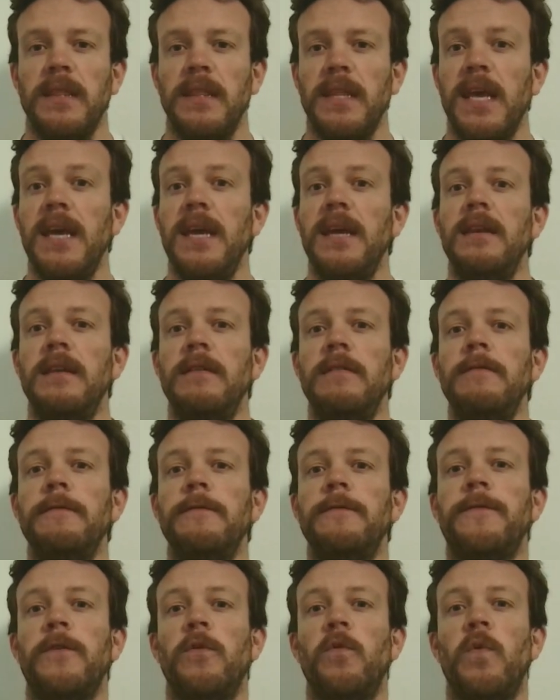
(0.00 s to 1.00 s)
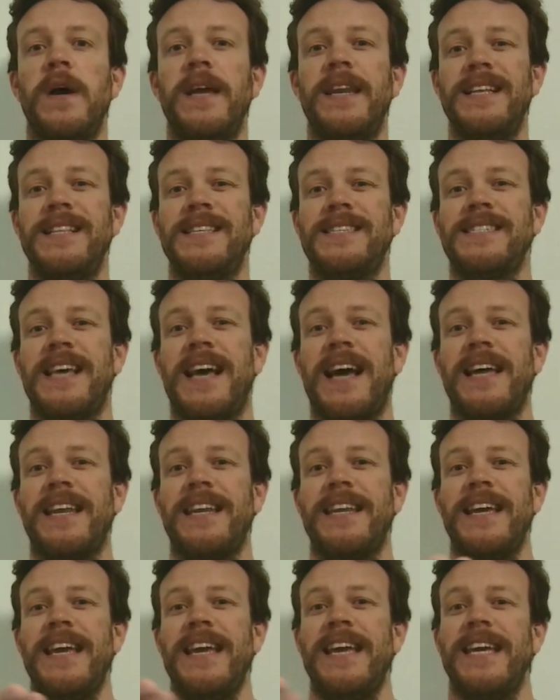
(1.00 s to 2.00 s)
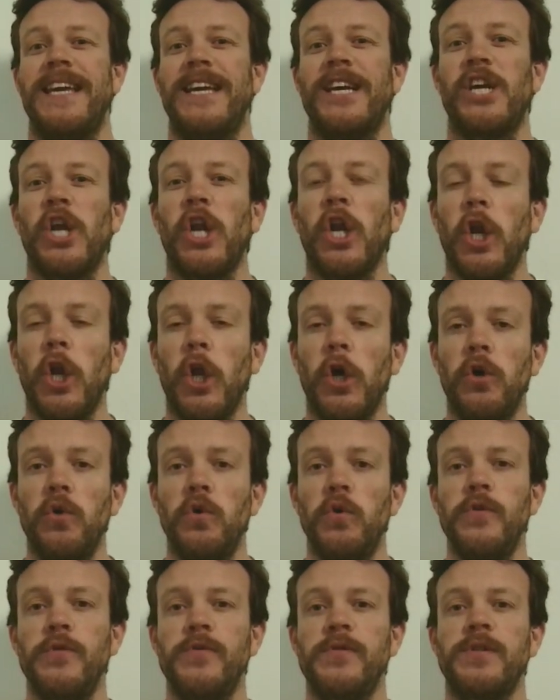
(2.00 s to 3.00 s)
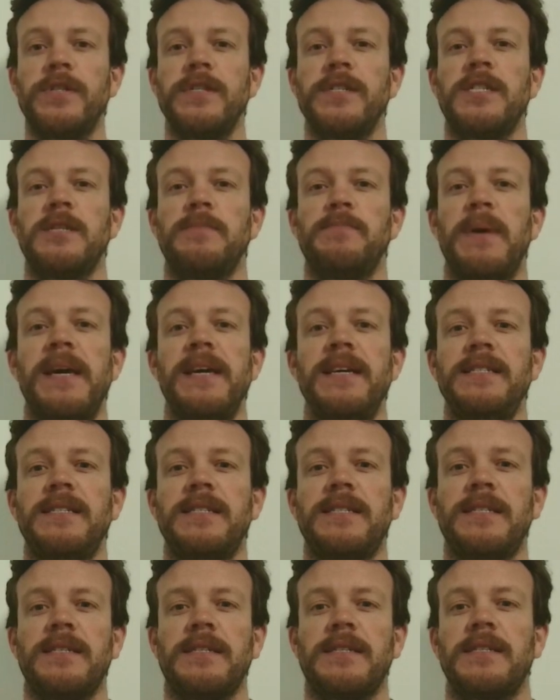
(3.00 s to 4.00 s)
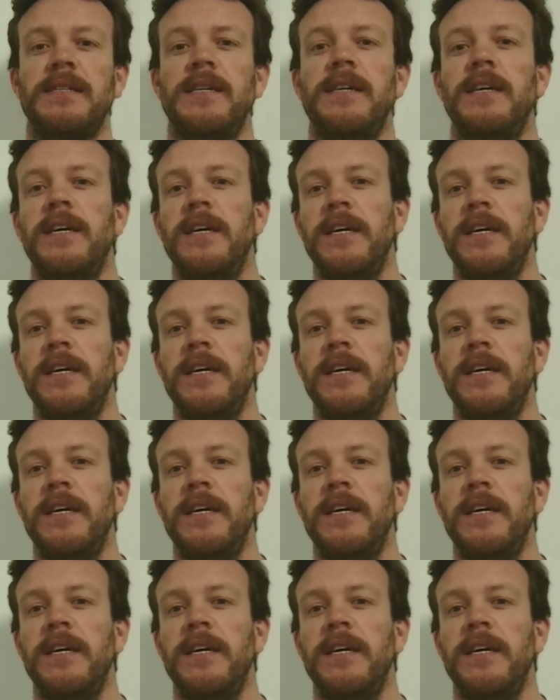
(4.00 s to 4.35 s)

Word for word: In for when it's an enclosed space.